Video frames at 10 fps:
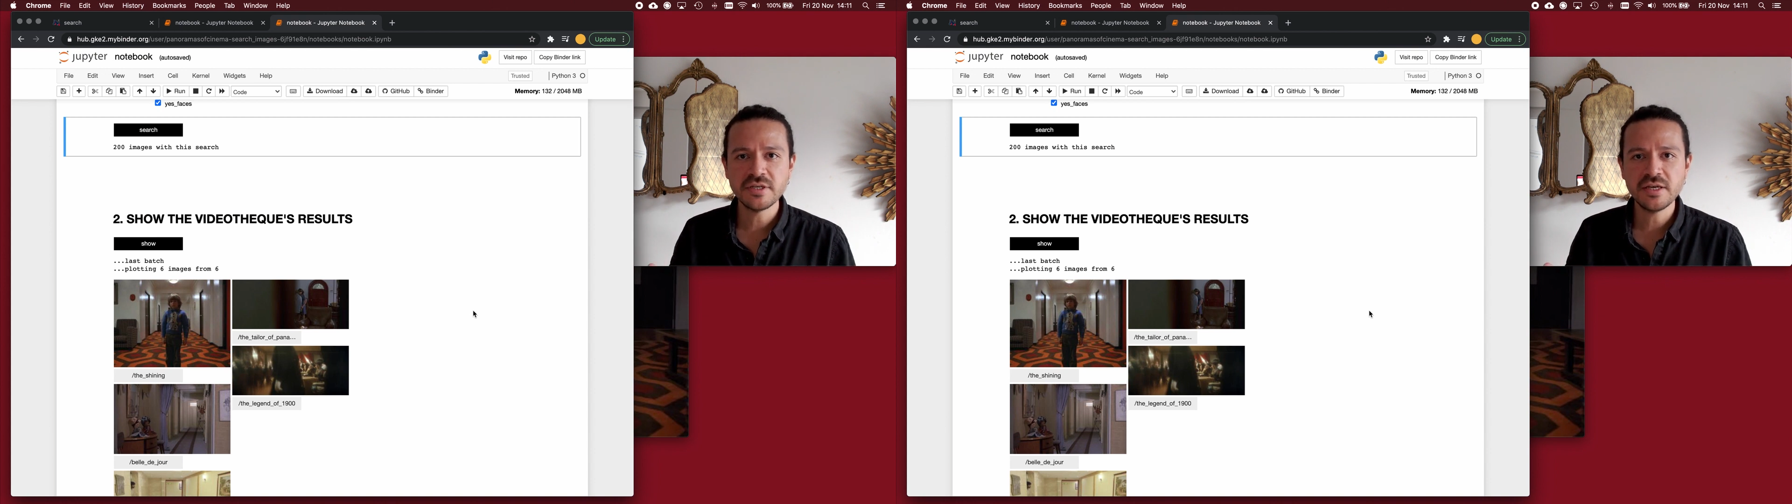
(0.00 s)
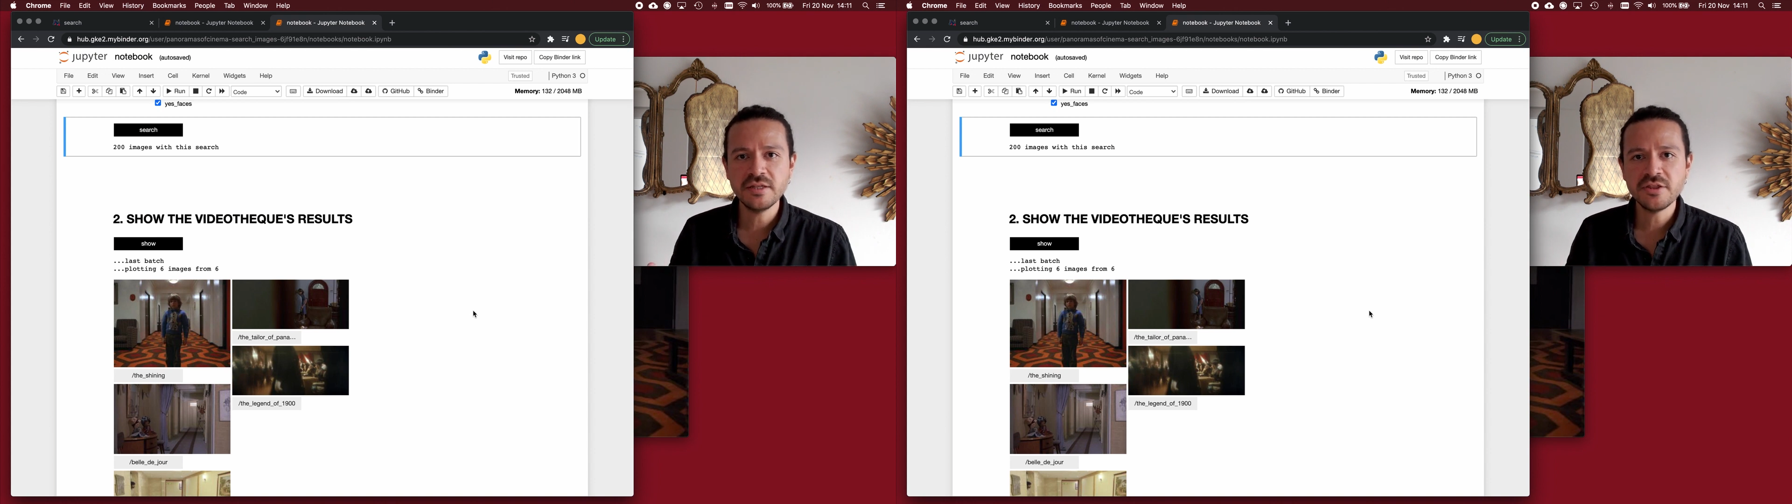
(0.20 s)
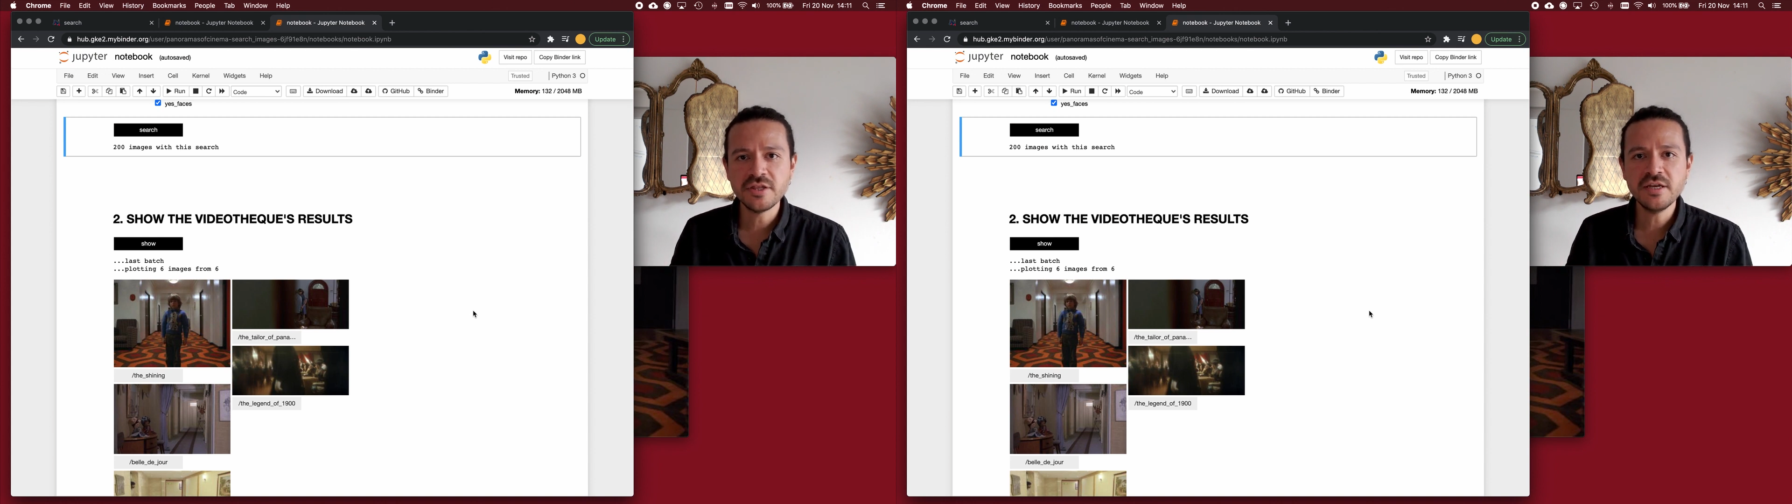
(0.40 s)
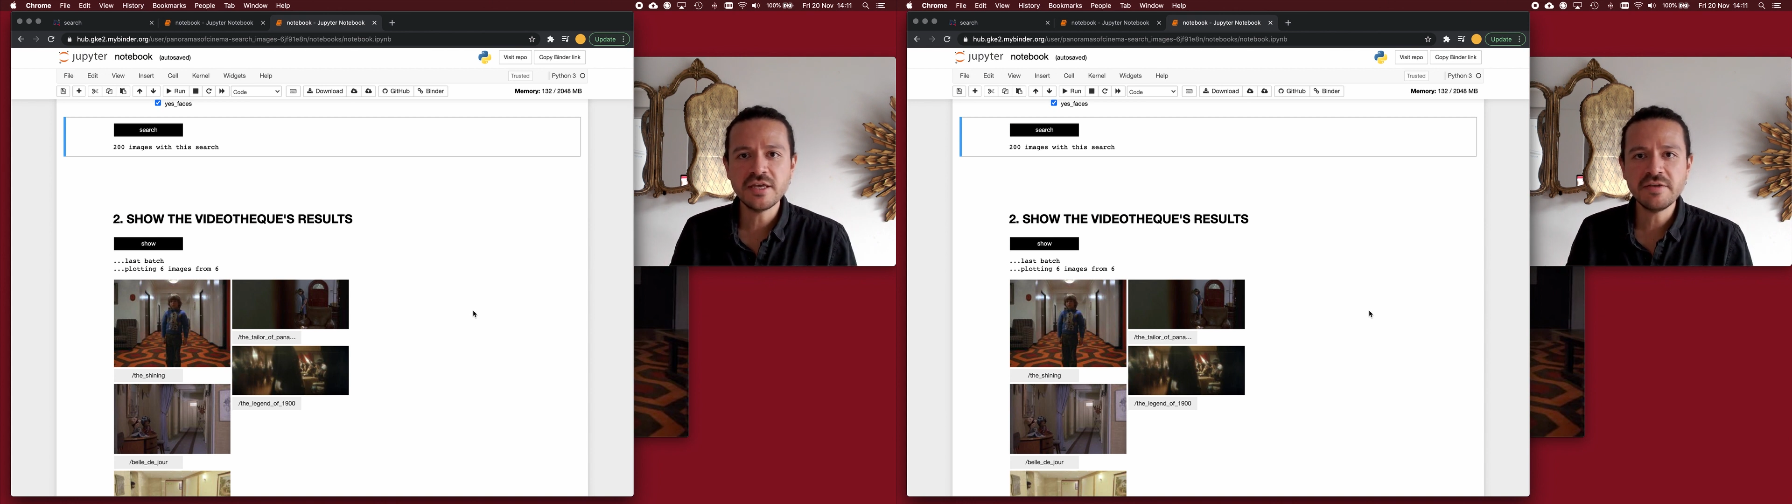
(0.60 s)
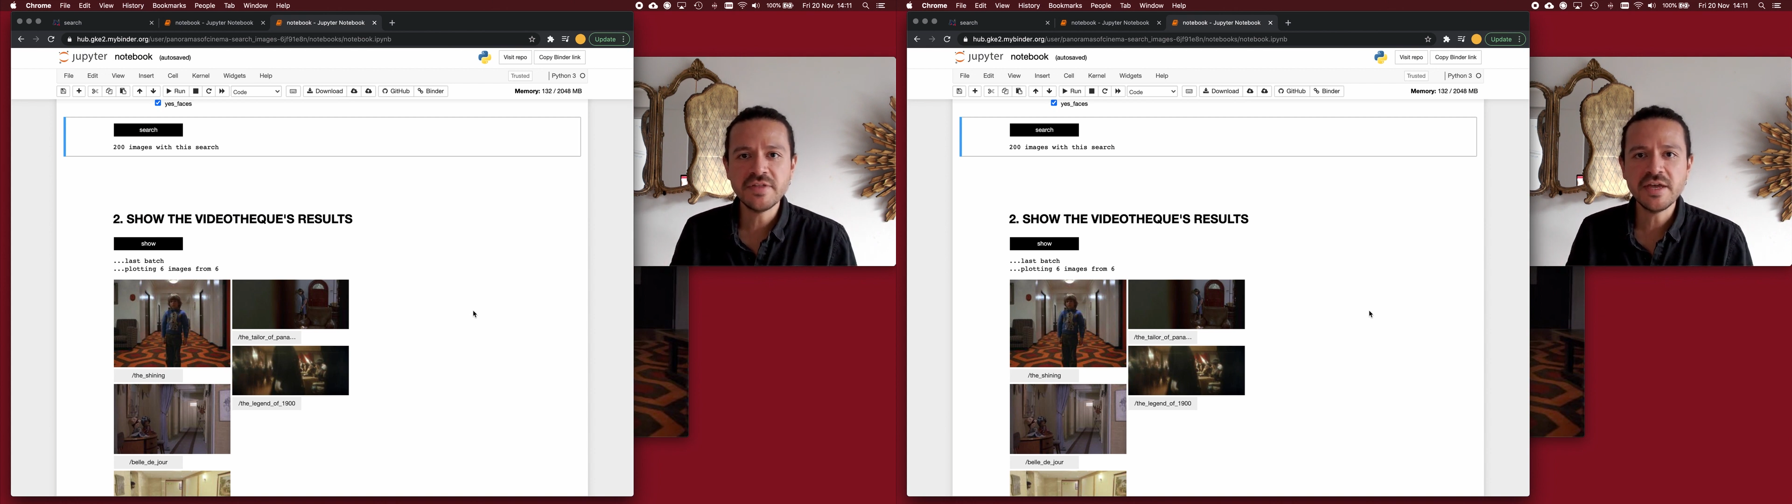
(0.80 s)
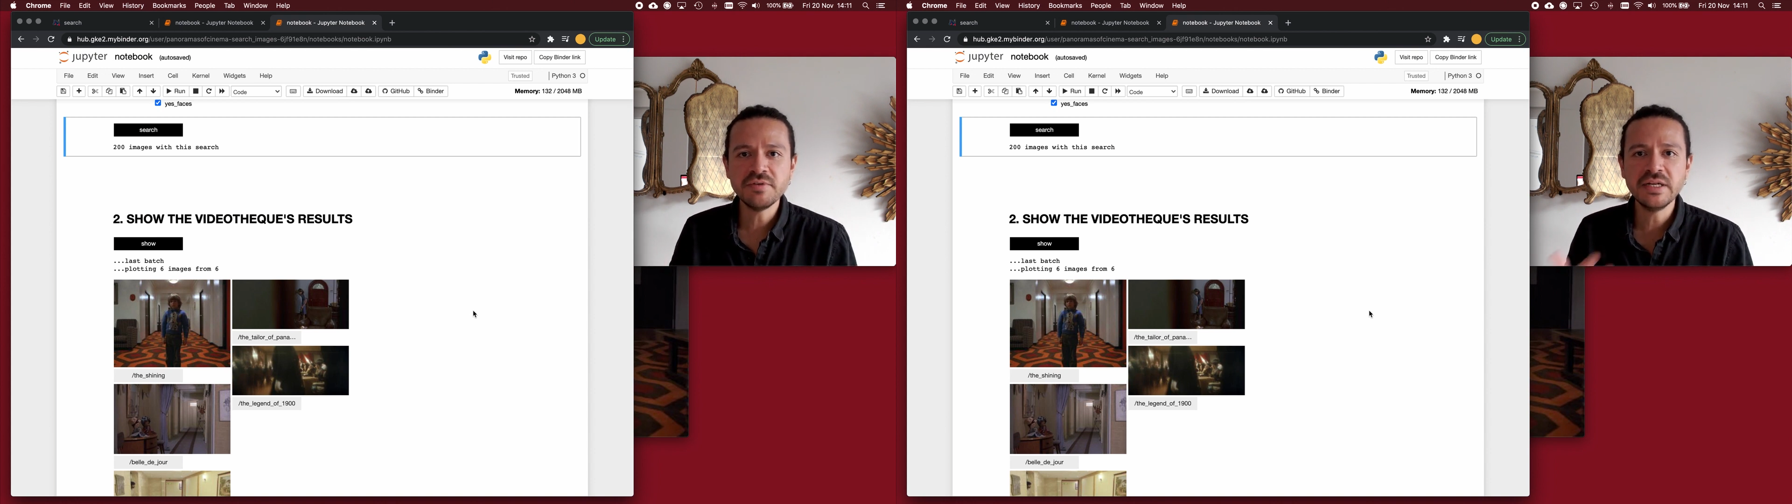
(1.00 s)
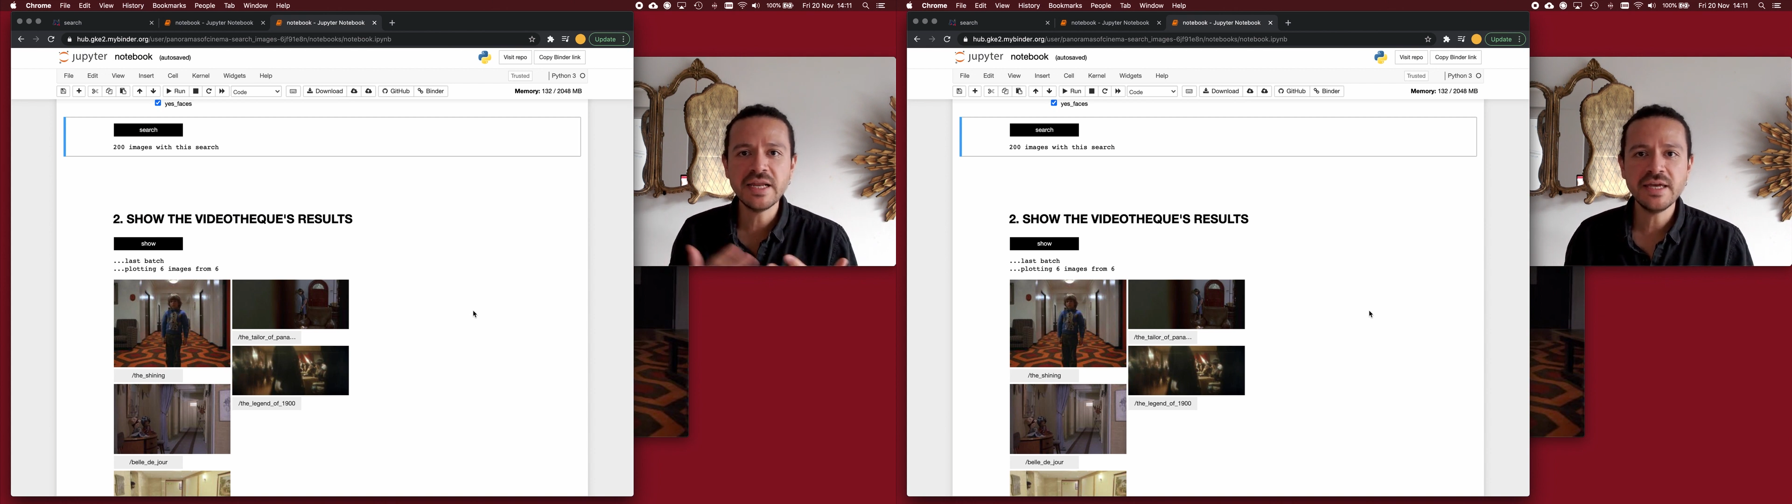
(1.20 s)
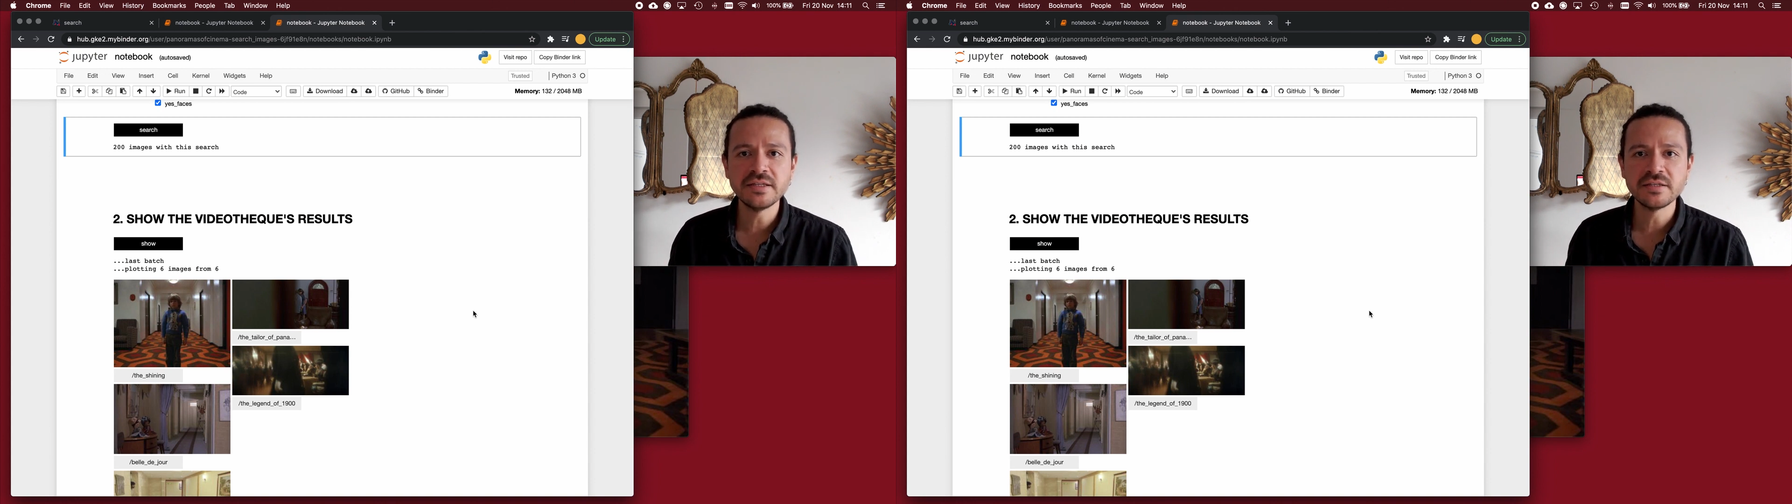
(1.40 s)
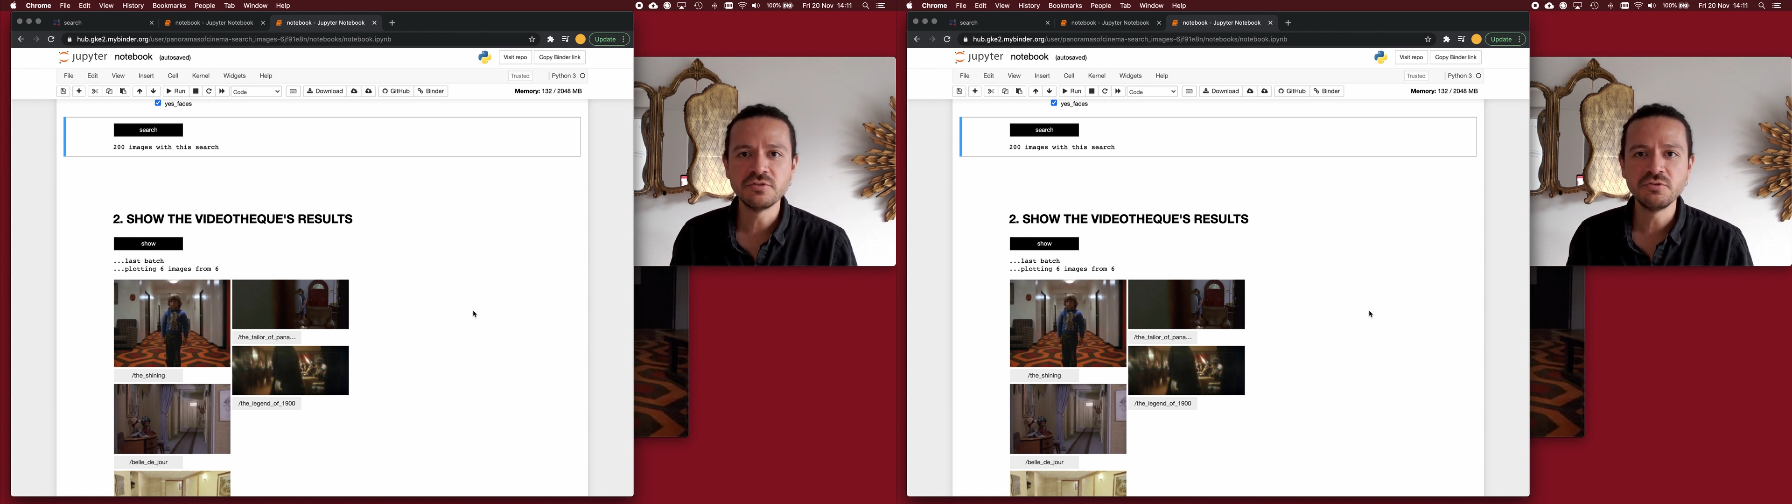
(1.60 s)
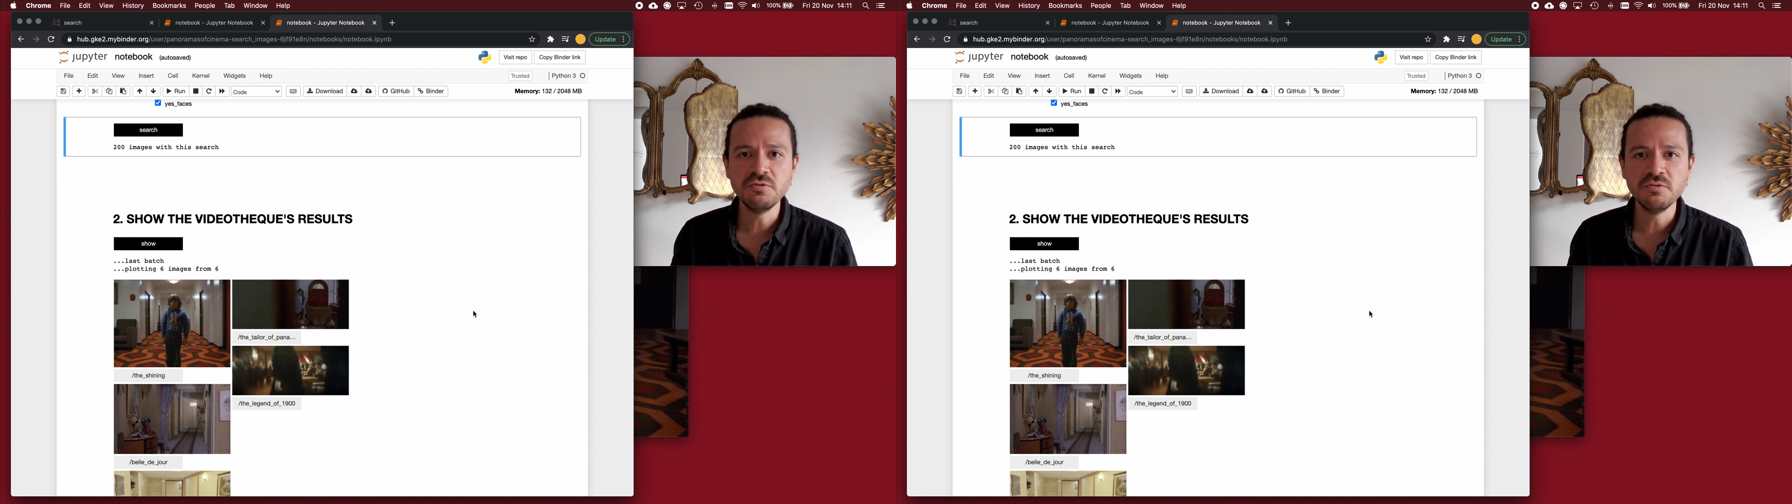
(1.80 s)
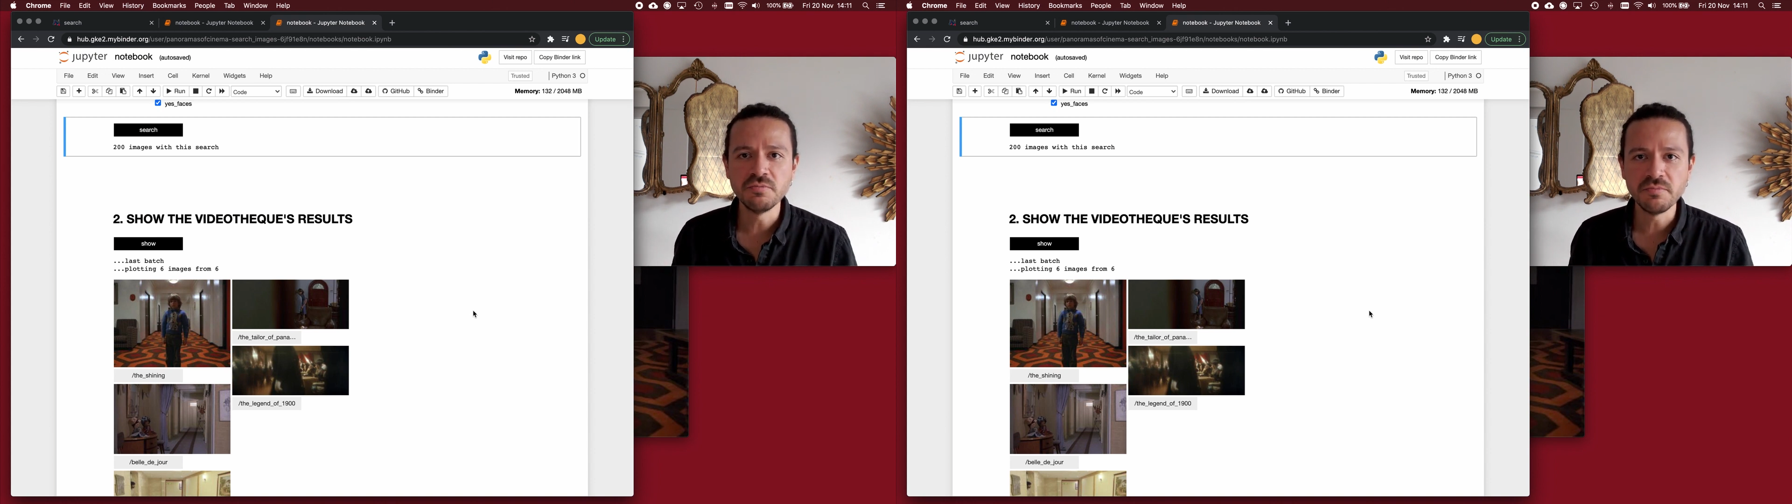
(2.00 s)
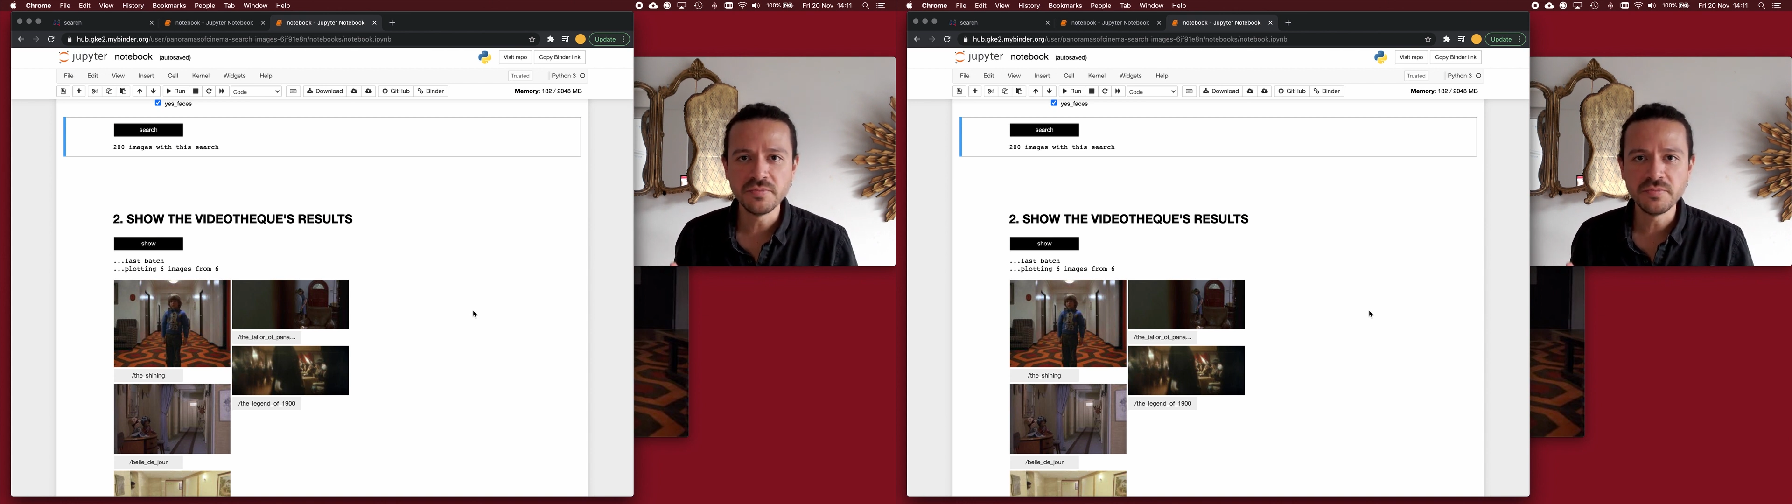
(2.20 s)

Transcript: and think if they relate to